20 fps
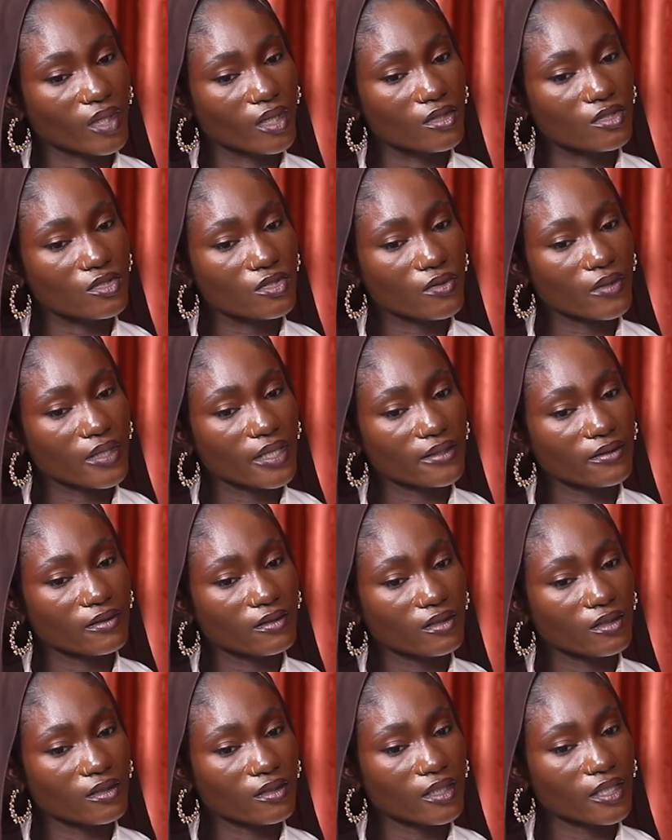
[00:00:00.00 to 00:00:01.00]
So
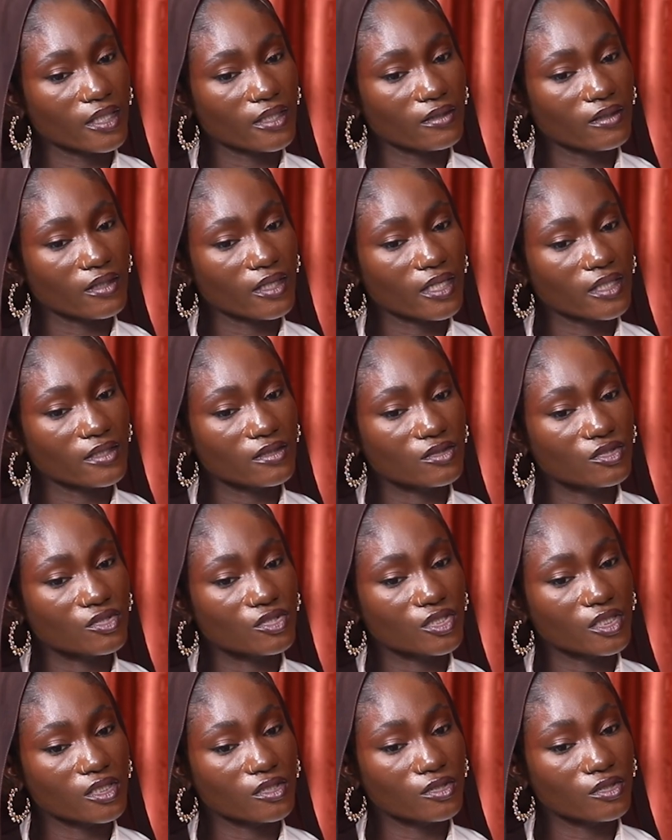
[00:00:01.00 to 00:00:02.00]
I
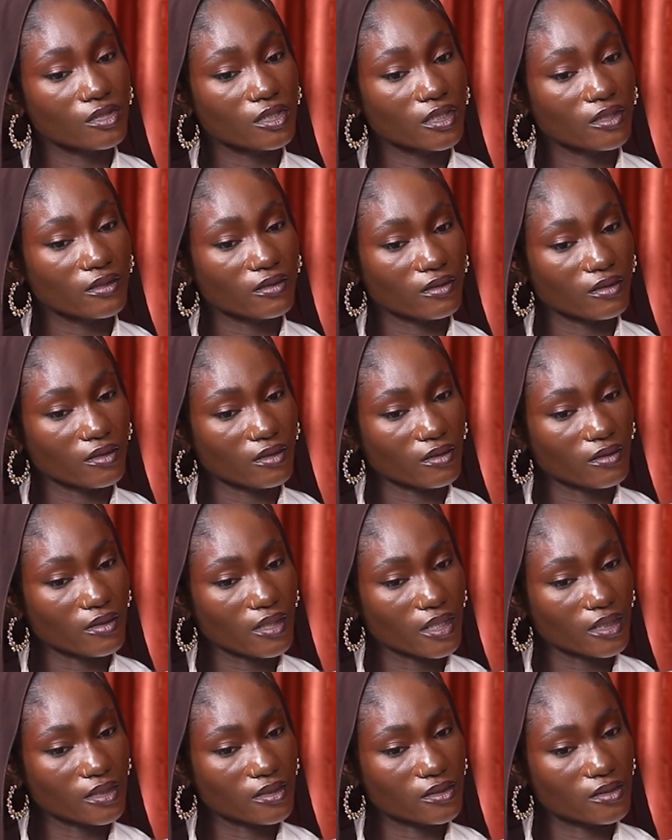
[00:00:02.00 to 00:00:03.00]
genuinely think
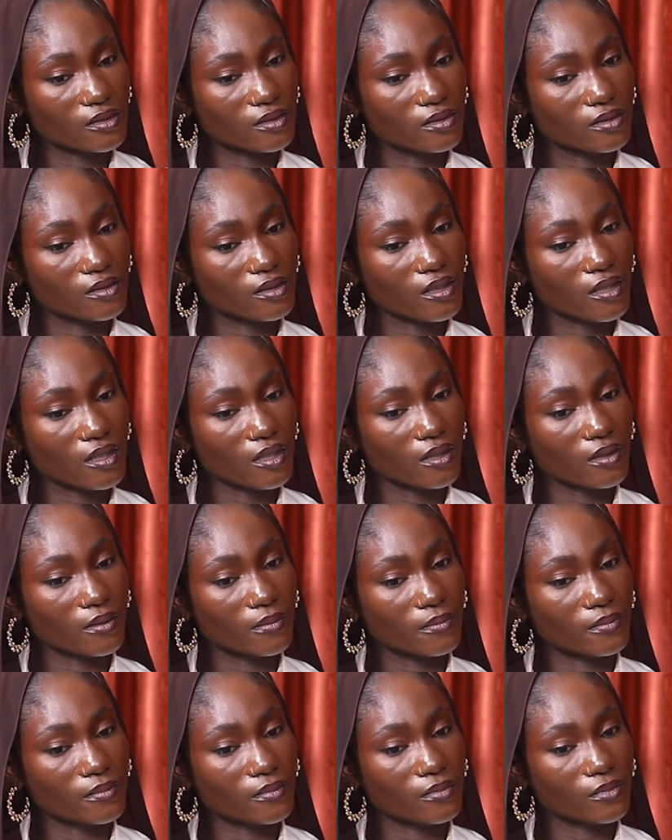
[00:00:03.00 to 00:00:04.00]
that
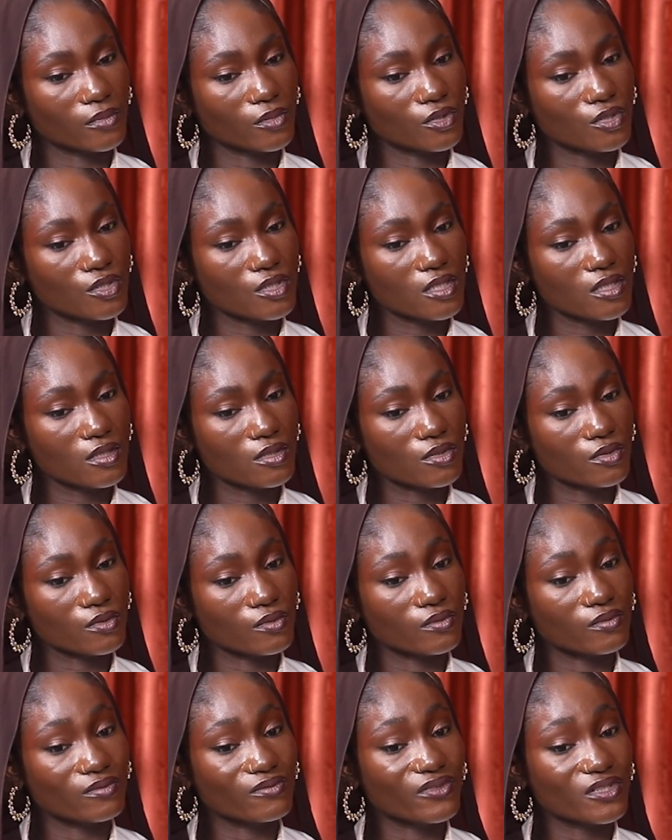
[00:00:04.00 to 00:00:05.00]
you need
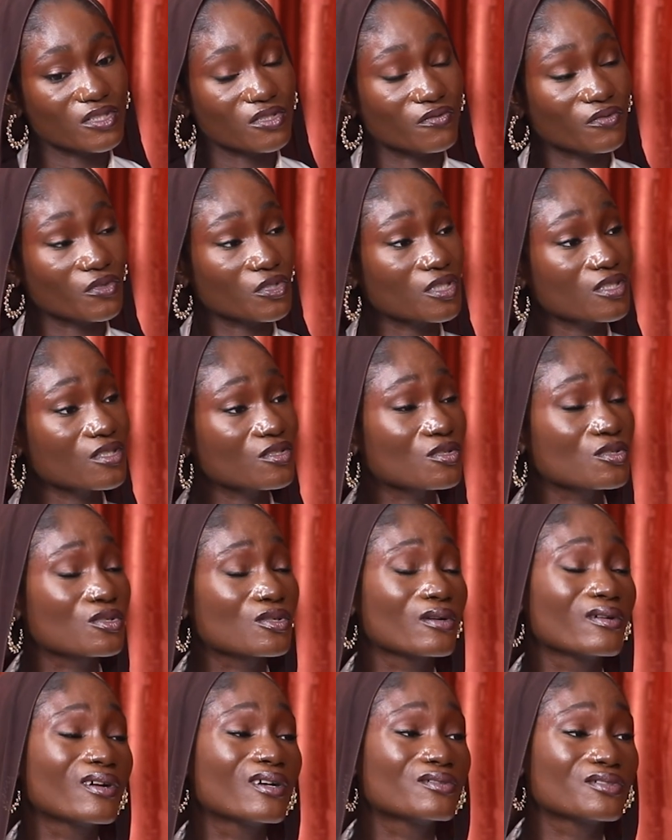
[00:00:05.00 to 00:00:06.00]
to, first of all, you need to
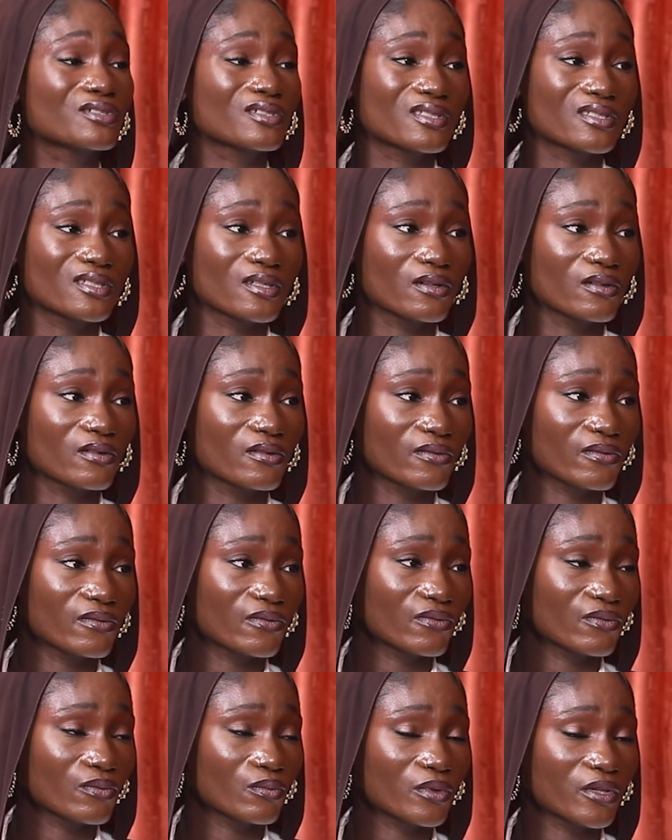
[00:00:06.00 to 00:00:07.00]
surround yourself
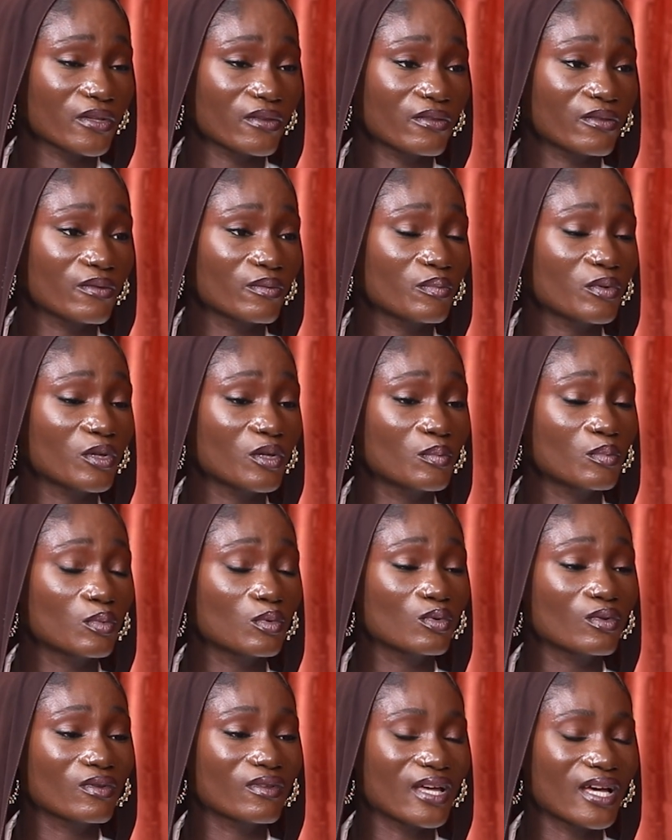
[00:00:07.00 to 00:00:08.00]
with
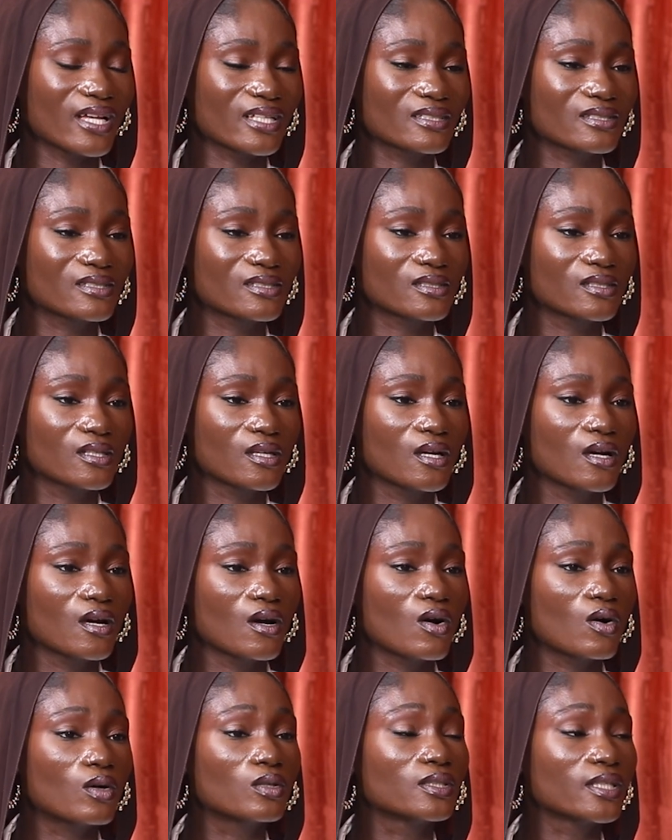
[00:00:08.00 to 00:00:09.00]
people that
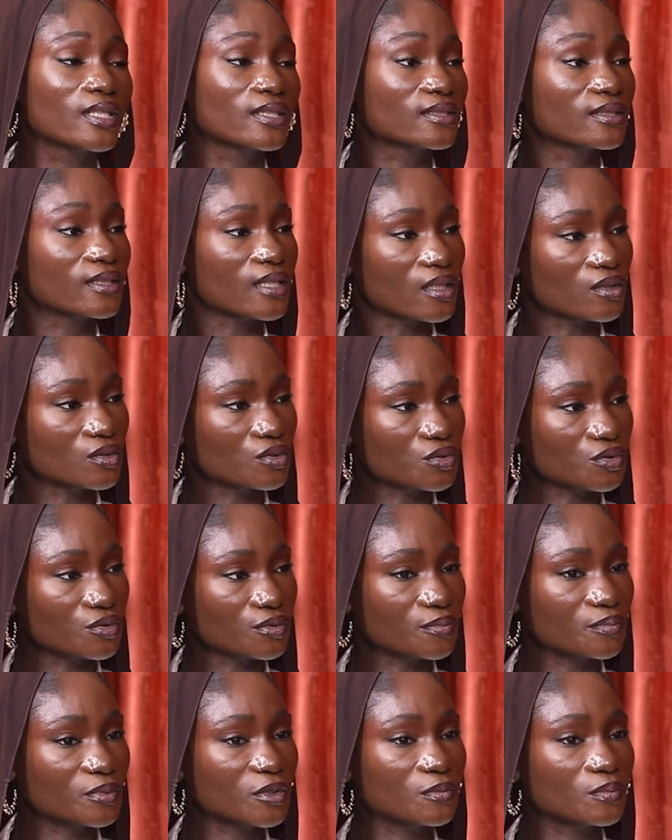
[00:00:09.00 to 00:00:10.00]
understand
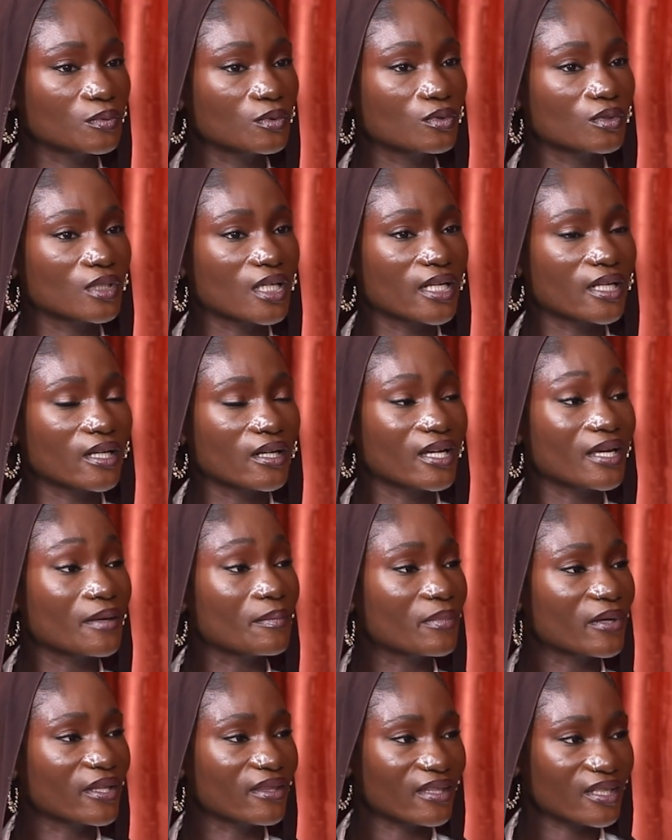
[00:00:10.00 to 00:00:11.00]
you, people that are
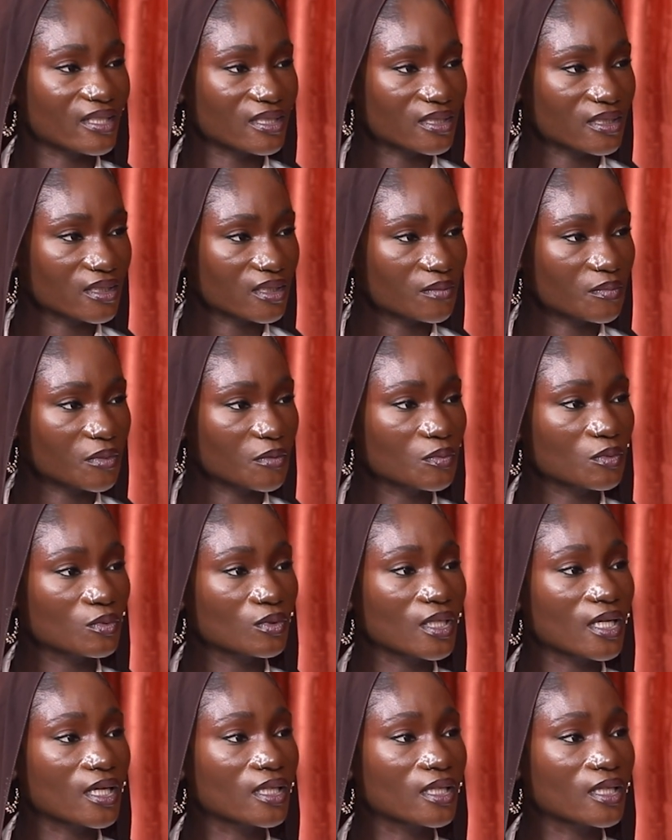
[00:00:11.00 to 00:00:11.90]
empathetic, people that...